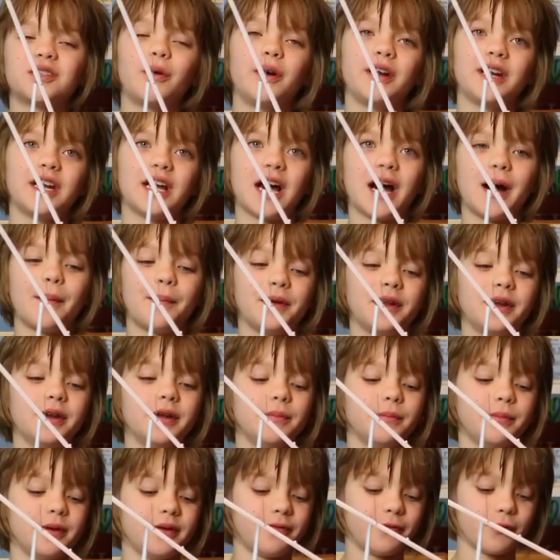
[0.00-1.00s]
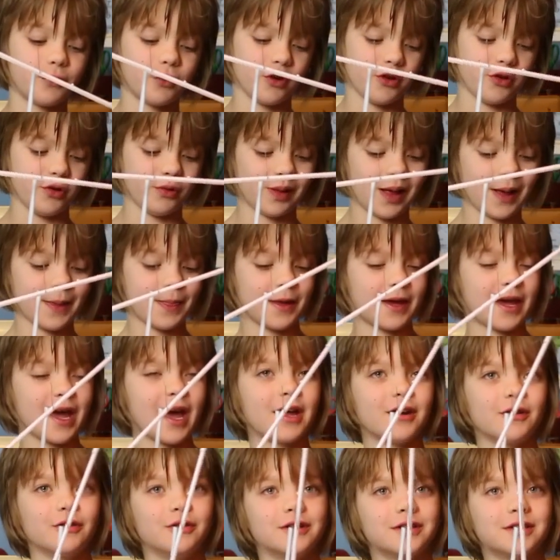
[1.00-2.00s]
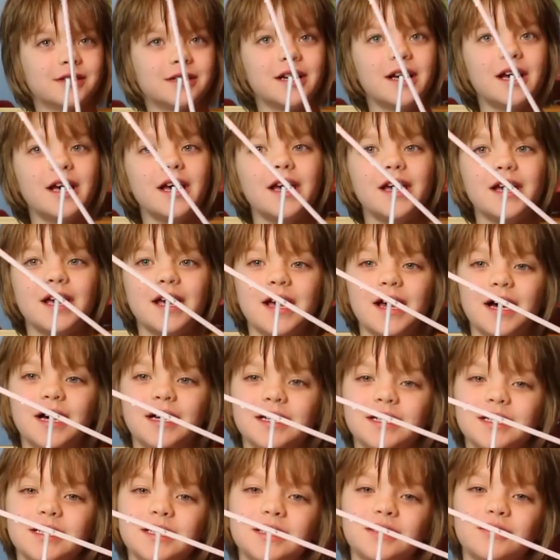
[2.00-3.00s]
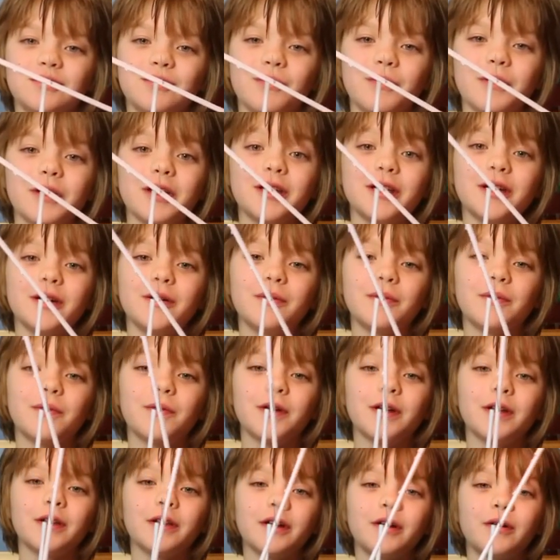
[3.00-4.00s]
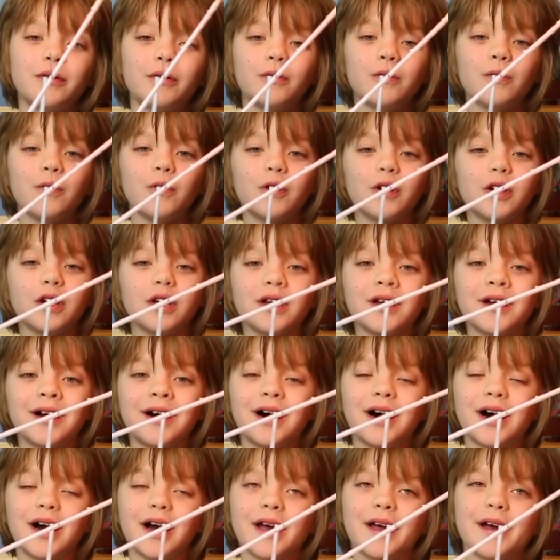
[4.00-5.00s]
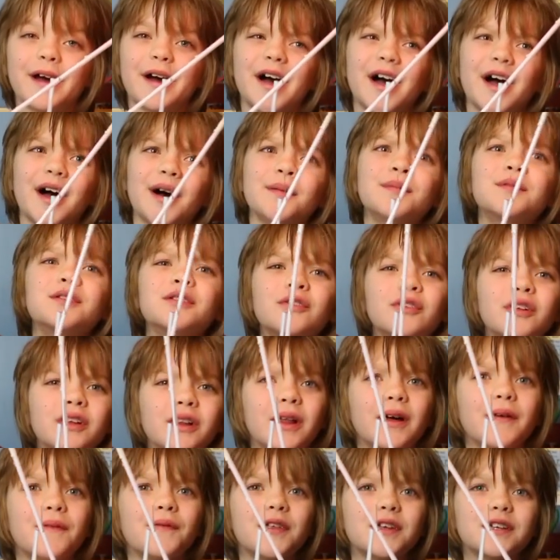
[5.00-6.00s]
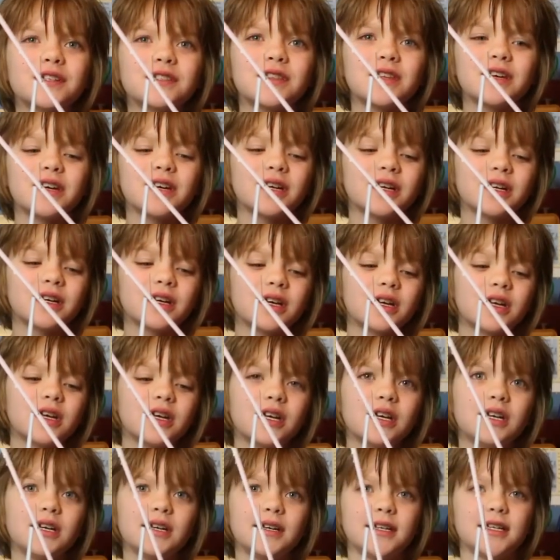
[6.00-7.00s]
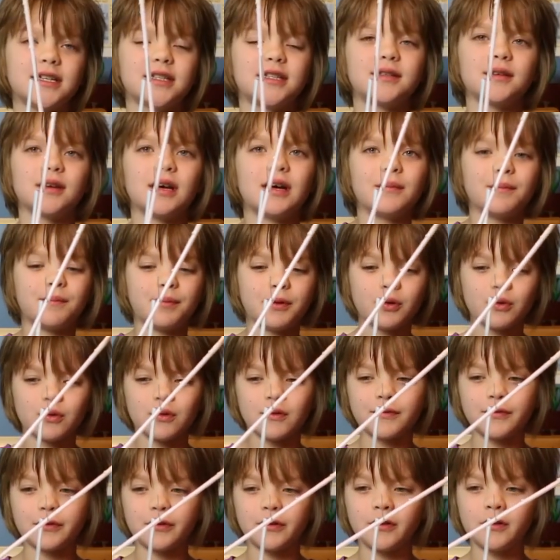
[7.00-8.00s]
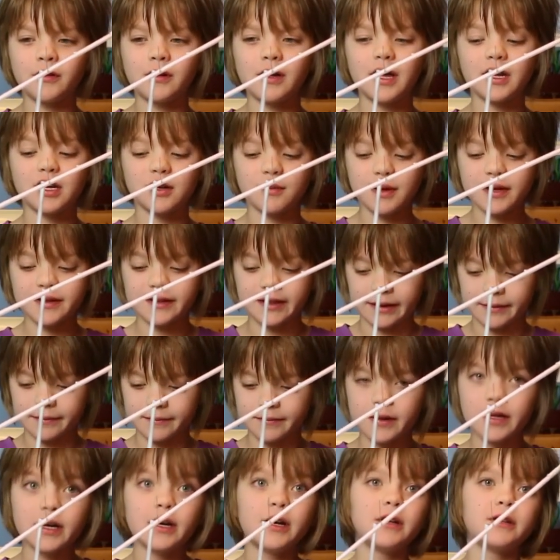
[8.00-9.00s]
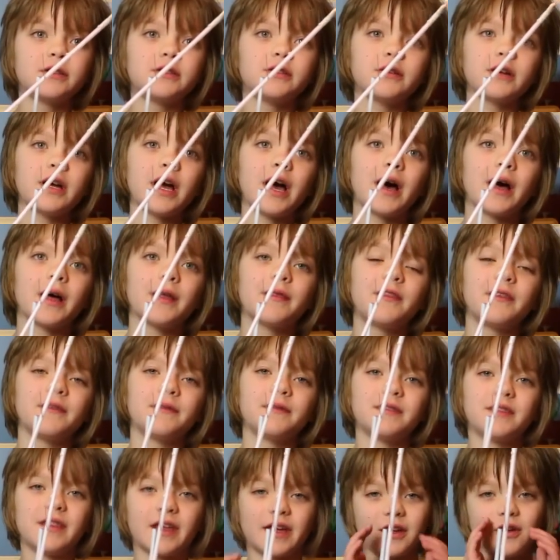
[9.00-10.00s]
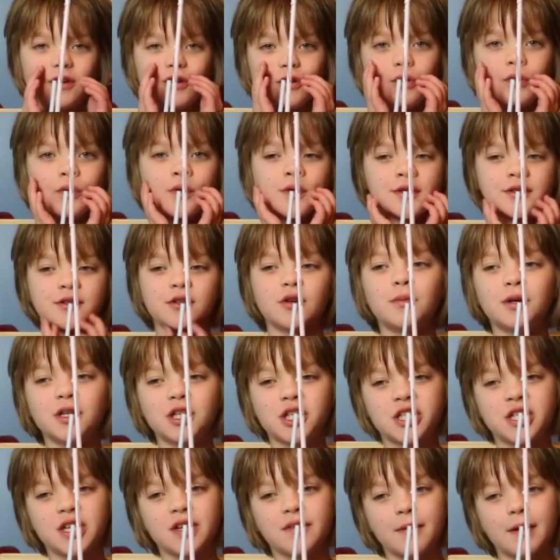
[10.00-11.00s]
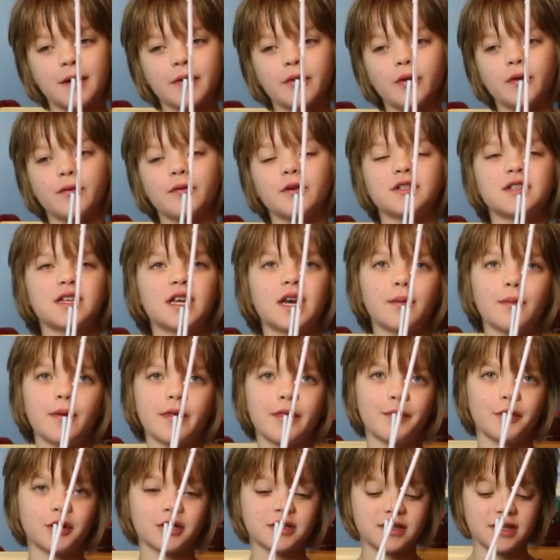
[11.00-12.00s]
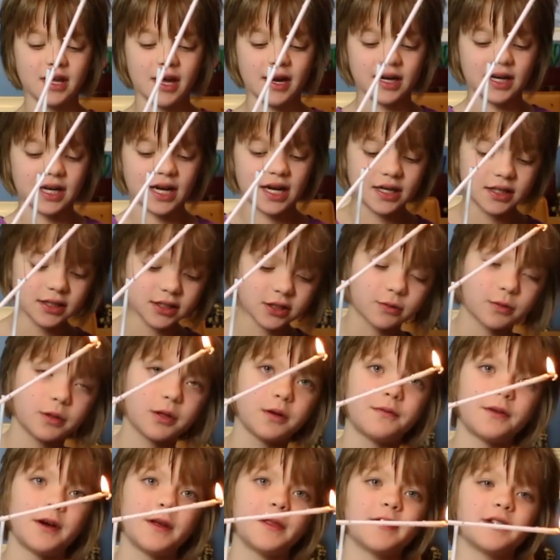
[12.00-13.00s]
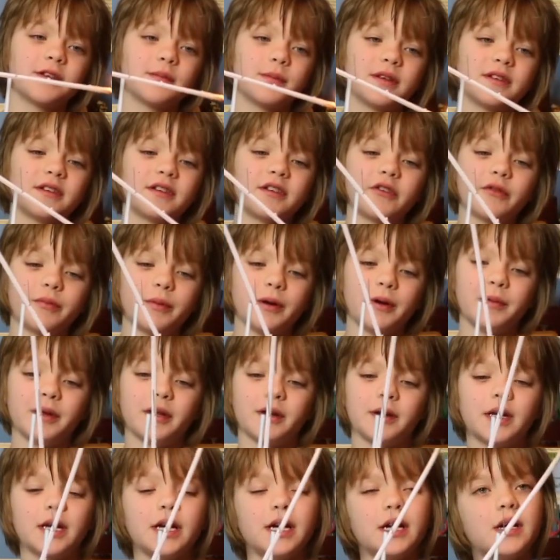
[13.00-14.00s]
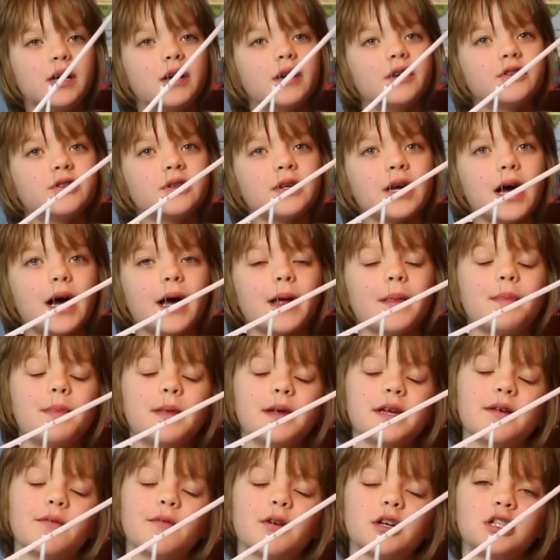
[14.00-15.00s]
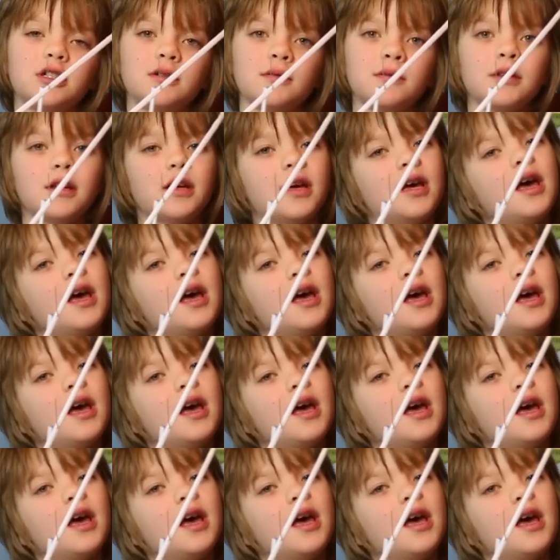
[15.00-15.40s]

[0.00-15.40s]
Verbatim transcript: going to happen before you light the candles. And it's really, really cool looking. I absolutely love this thing. It's beautiful and amazing. So yeah, th thank you so much, Steve Spangler, for sending me the books yet again so we could find this amazing experiment. So yeah, thank you for watching,